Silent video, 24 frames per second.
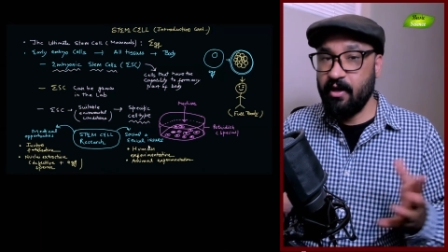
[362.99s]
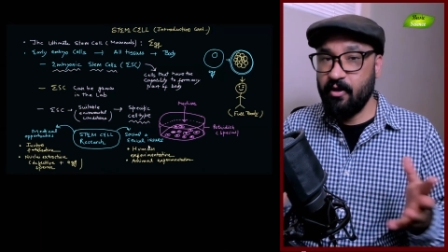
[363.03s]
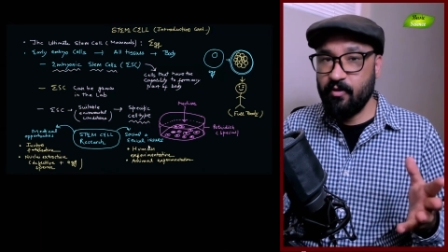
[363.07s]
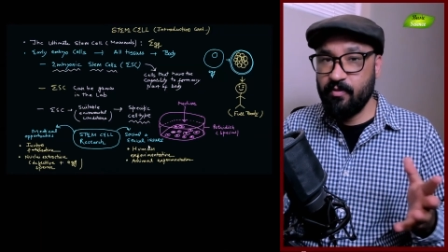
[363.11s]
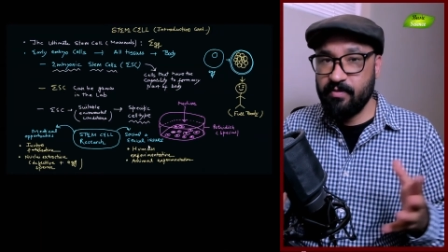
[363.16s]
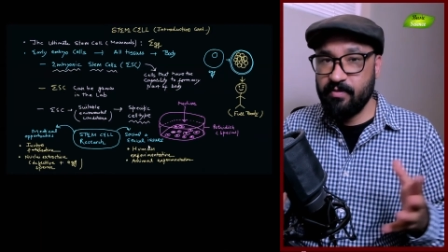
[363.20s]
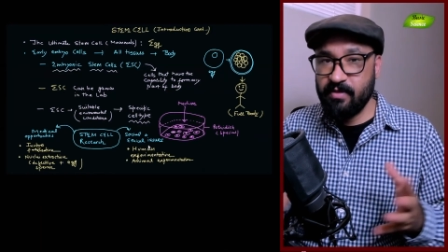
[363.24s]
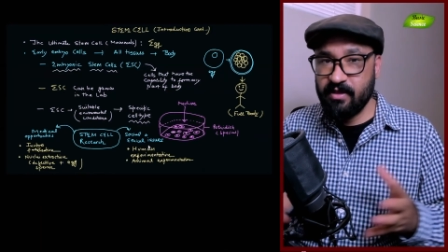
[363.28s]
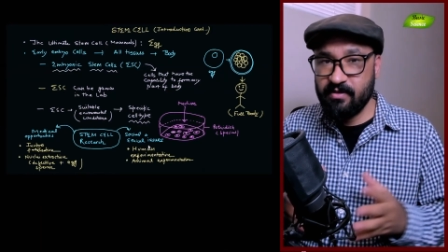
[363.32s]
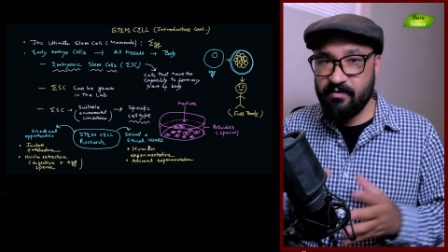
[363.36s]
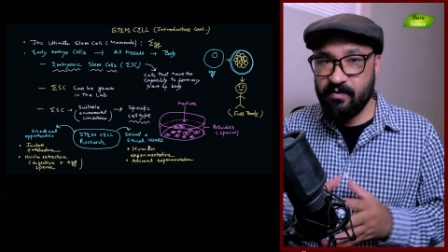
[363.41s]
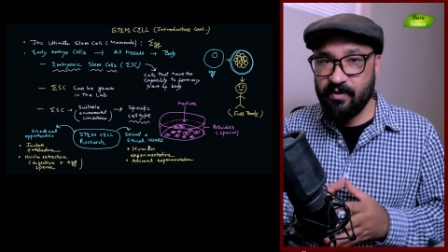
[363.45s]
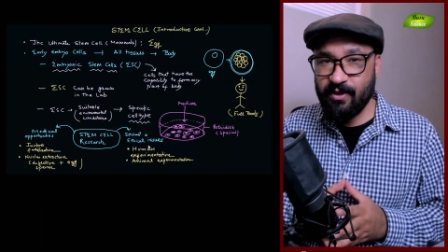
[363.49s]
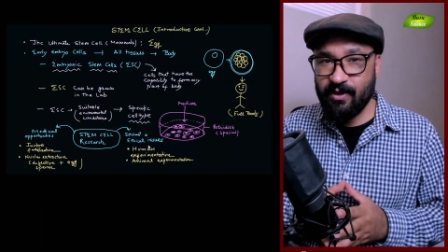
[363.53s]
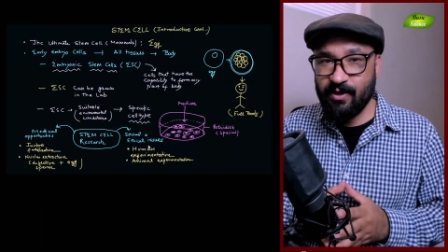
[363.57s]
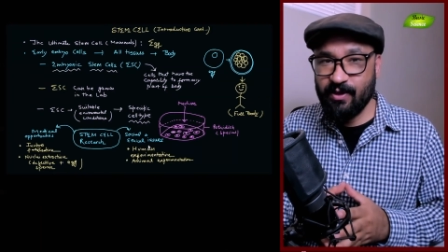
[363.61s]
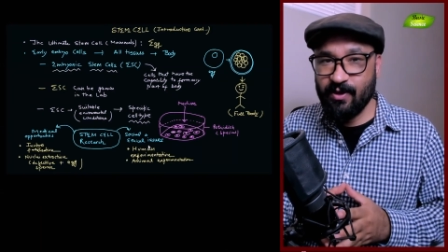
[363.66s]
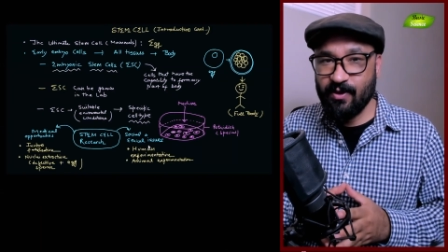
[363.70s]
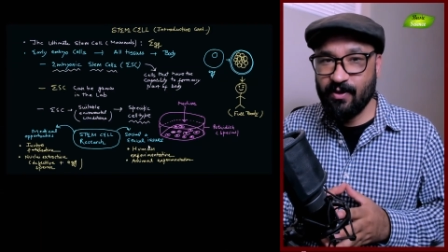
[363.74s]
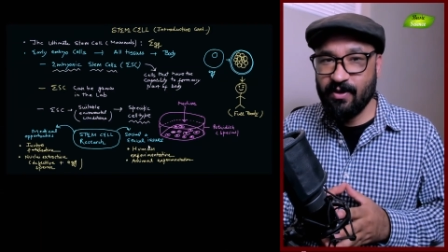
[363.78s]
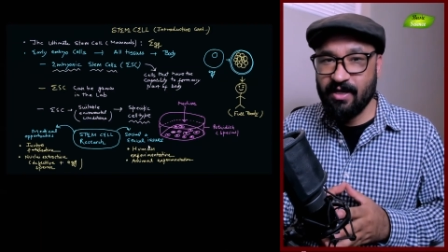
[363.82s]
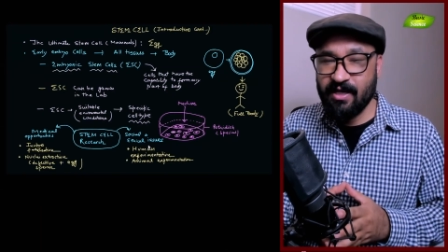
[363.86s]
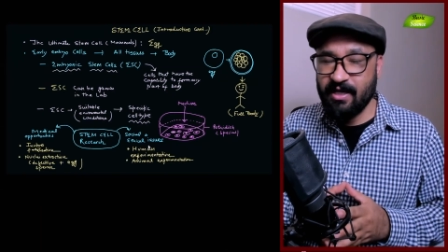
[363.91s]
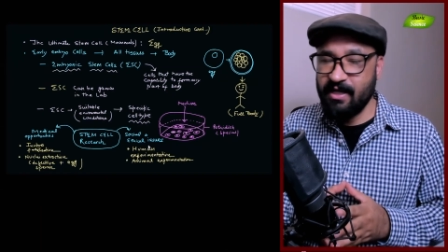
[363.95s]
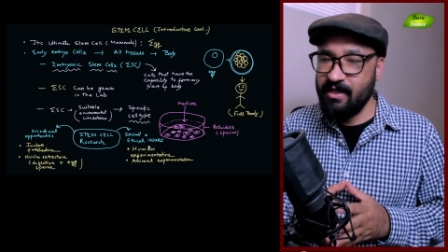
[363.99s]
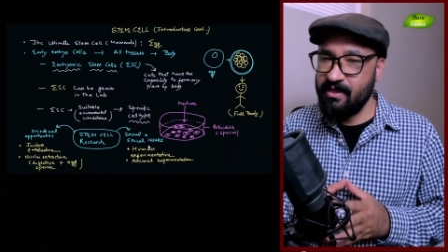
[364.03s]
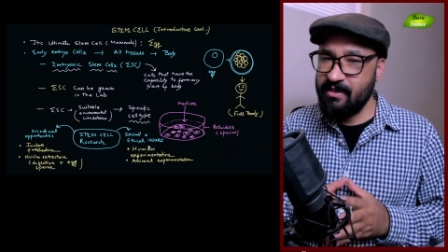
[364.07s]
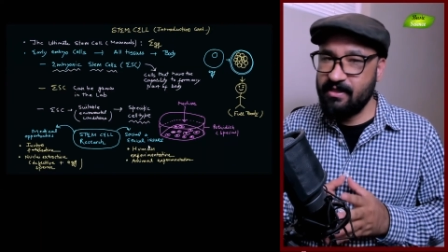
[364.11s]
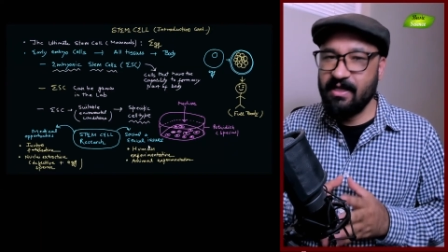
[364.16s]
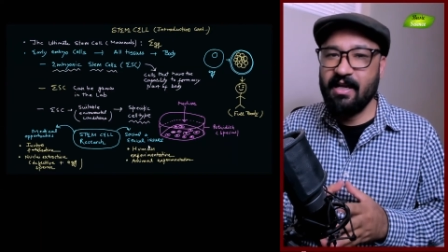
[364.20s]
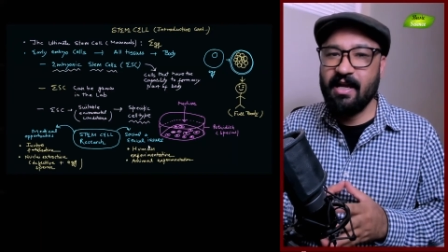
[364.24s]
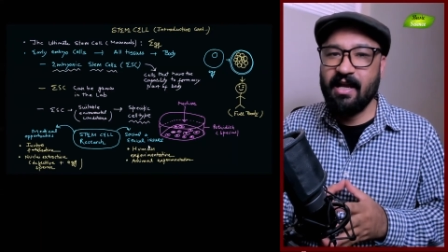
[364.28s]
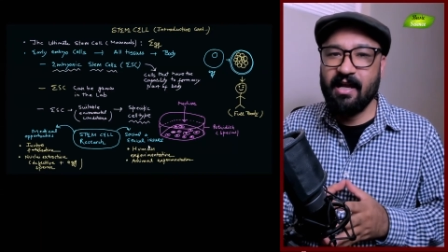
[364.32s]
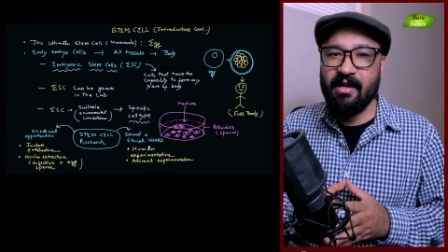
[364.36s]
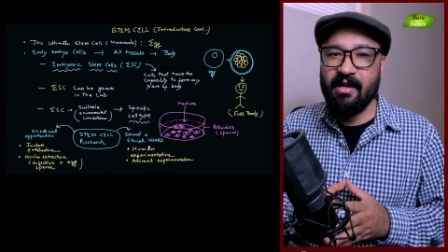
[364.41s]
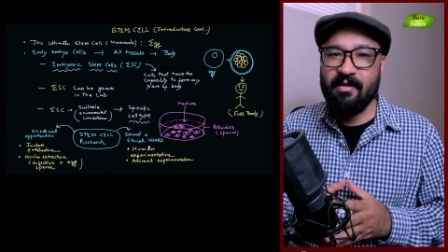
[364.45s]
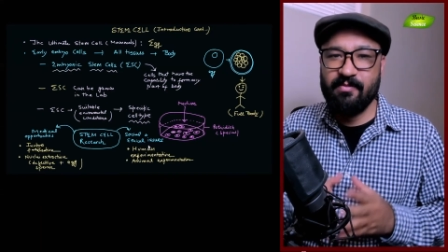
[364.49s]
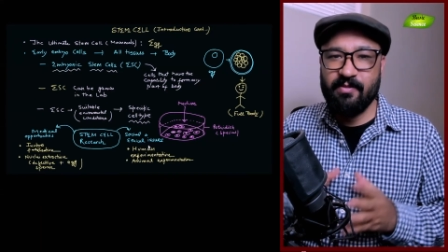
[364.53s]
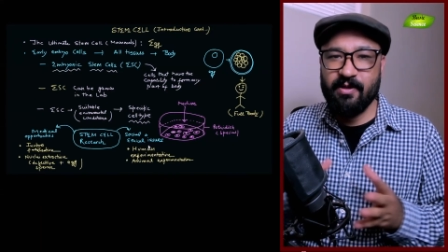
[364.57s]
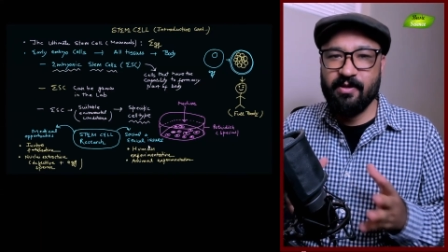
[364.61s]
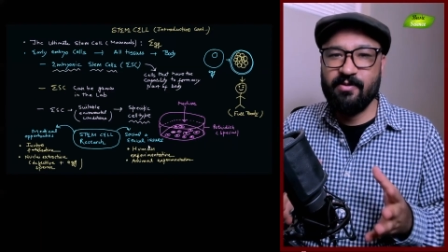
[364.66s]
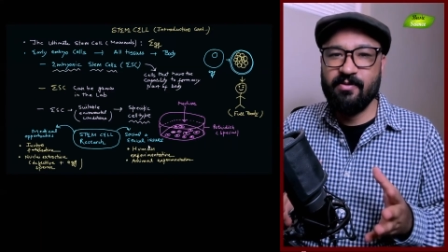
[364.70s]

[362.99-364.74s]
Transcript: hope this video is going to help you to